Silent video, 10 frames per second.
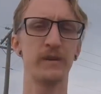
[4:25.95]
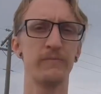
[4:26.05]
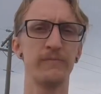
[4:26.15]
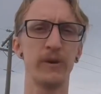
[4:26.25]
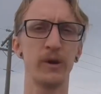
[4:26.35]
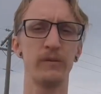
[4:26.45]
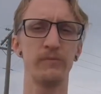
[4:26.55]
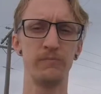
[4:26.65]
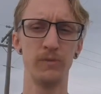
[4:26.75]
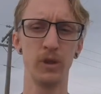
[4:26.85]
very
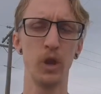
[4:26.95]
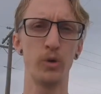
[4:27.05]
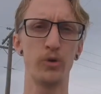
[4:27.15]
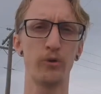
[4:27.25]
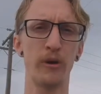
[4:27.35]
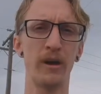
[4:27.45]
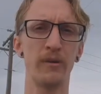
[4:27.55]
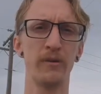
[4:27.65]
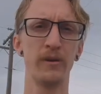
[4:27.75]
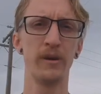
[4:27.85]
low to the ground